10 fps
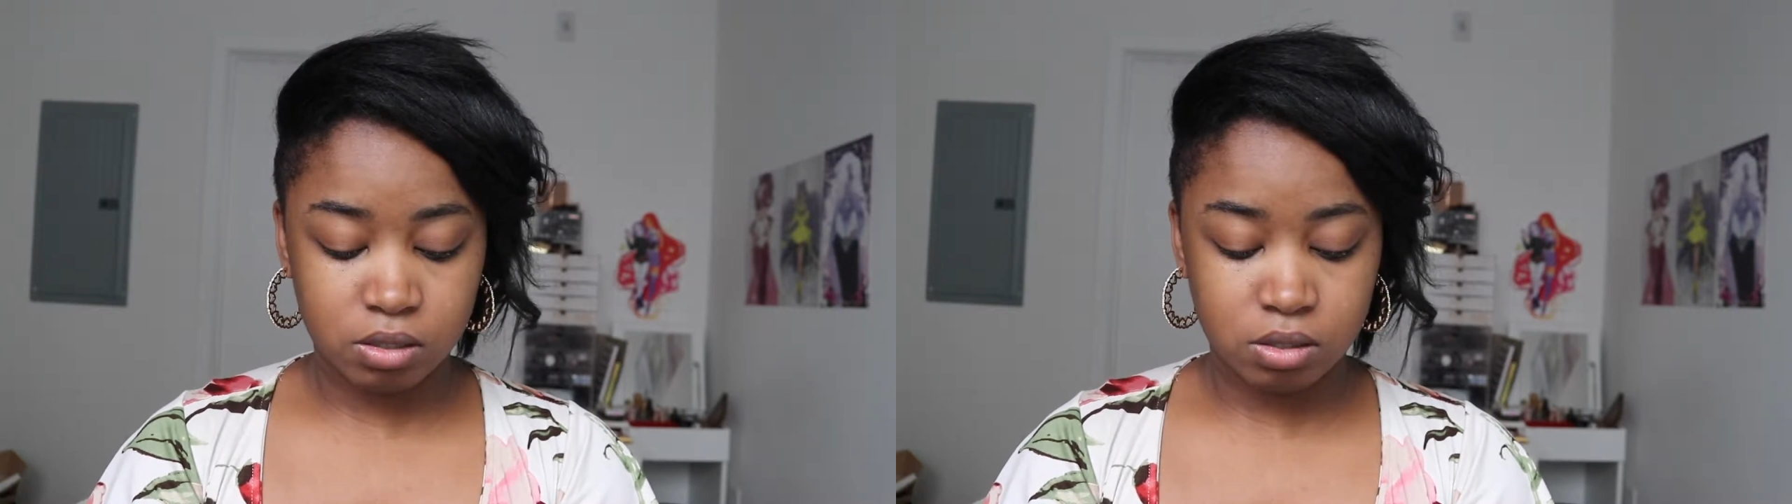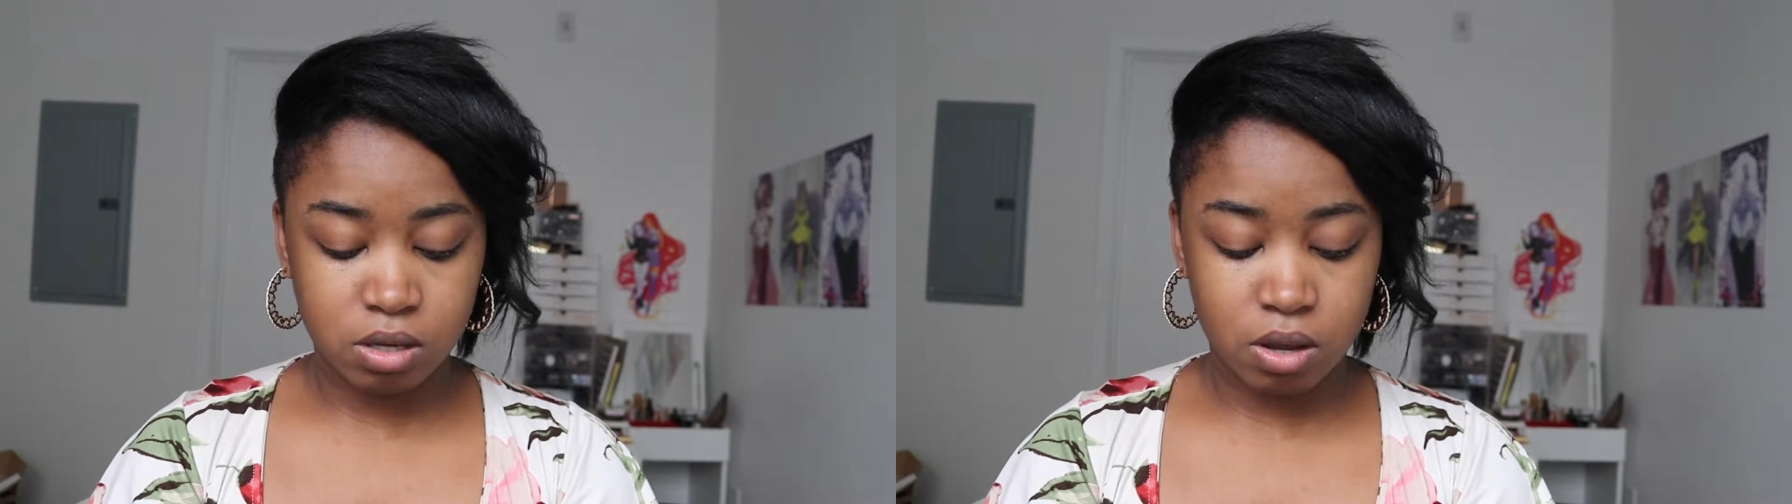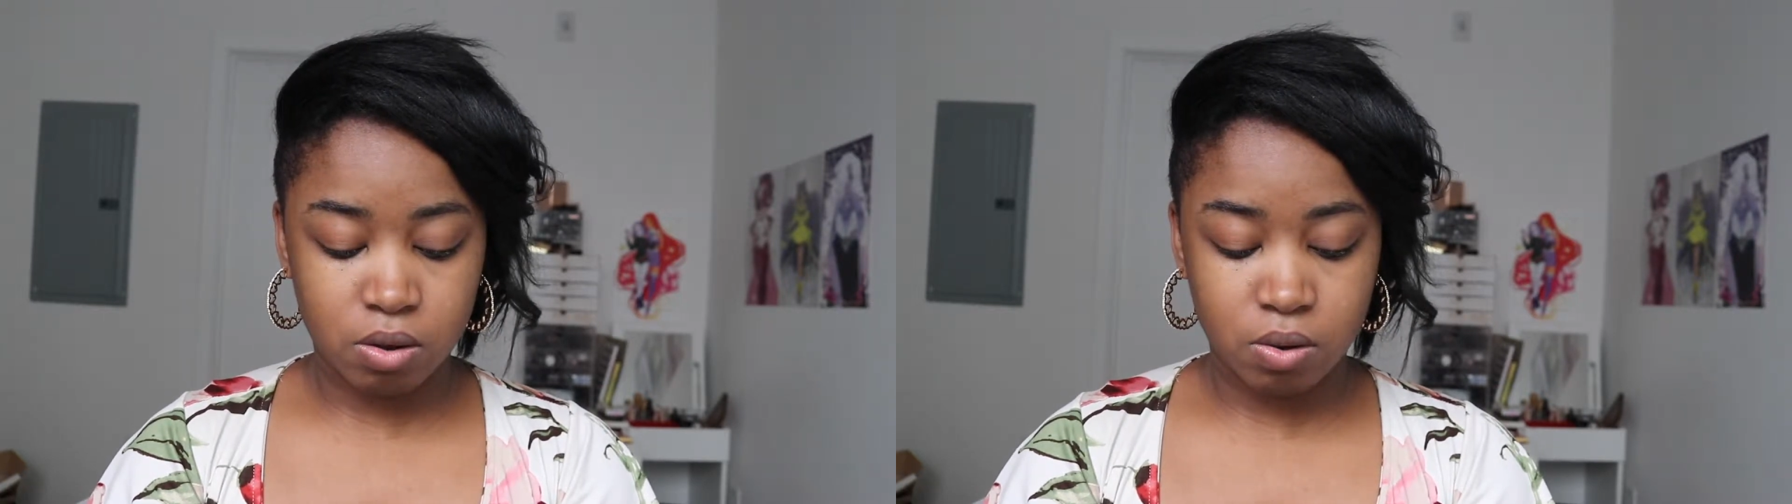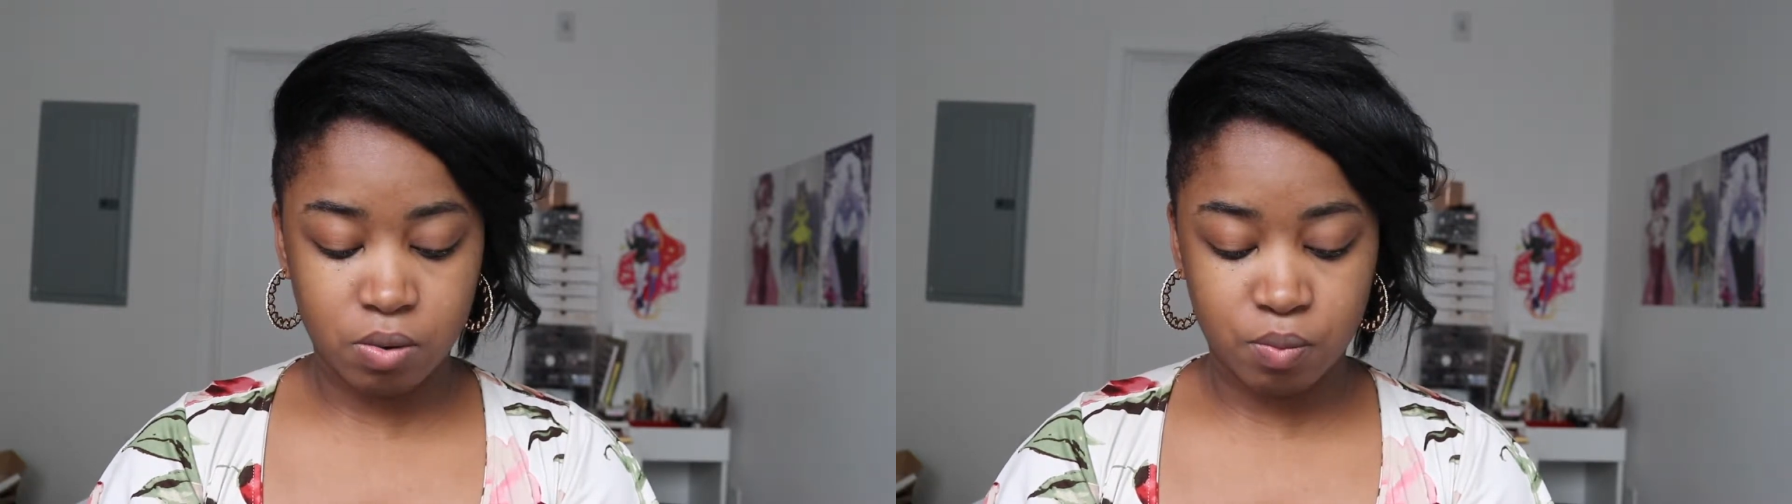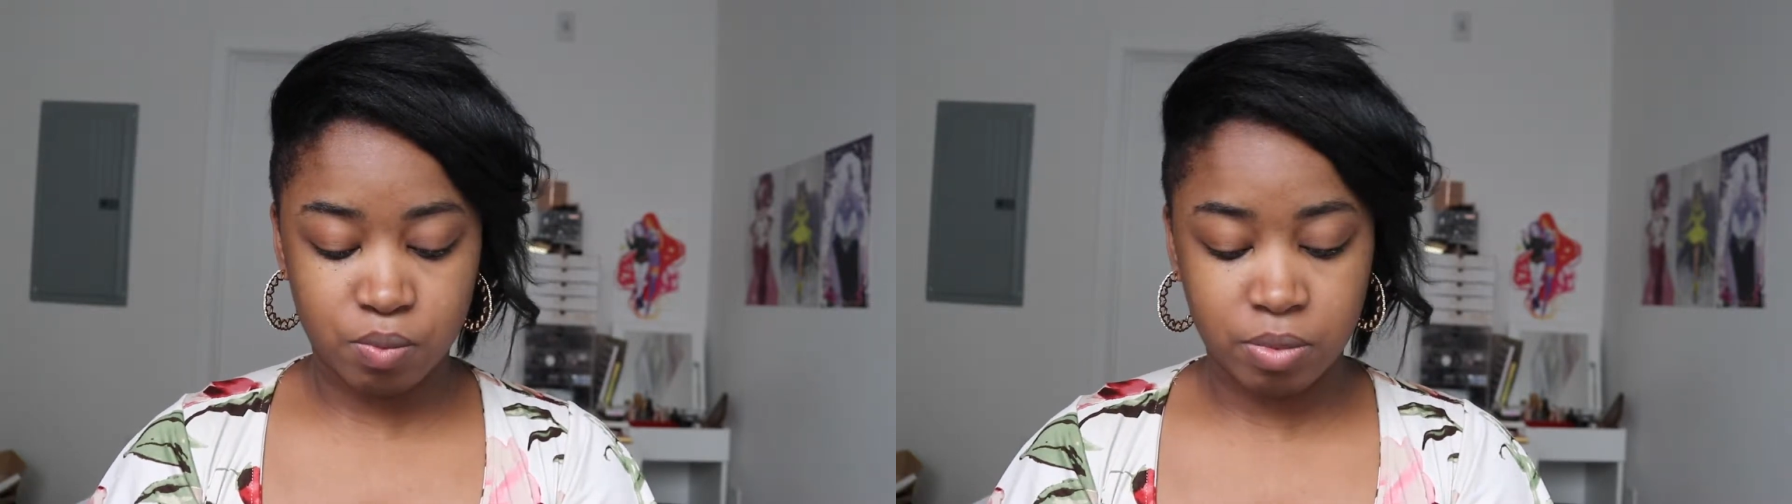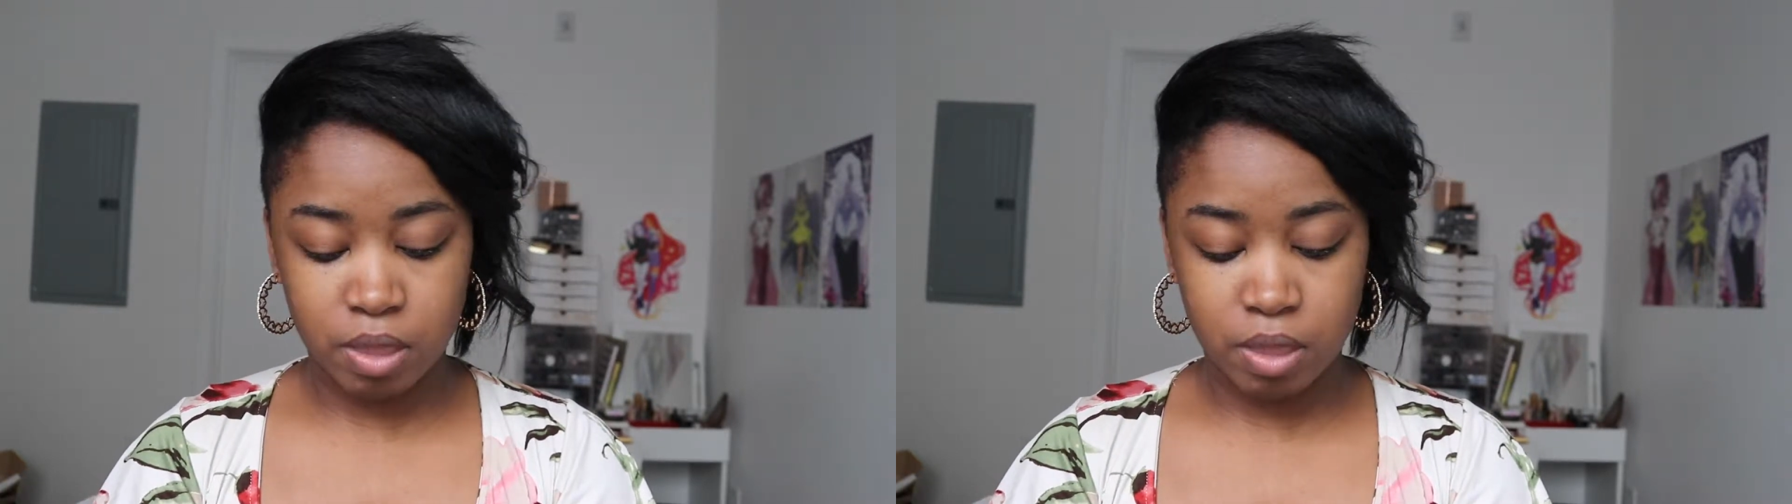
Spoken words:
So